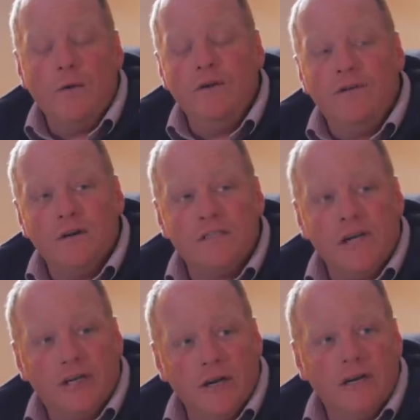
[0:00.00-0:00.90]
And when
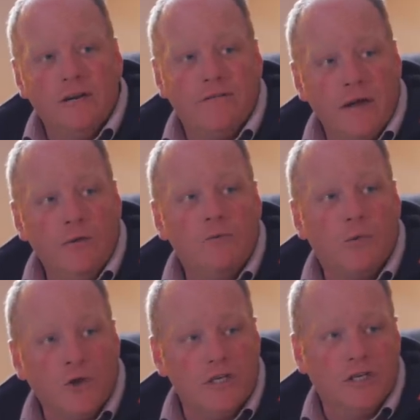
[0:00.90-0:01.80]
we've asked Natural England if
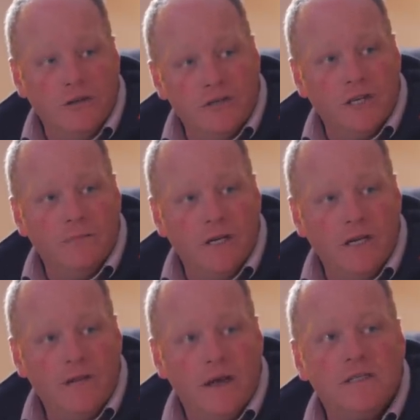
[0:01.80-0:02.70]
they would prosecute
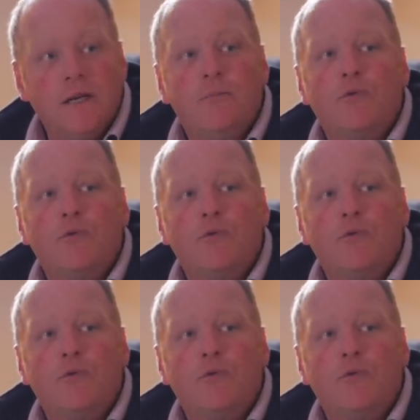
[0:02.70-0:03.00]
somebody,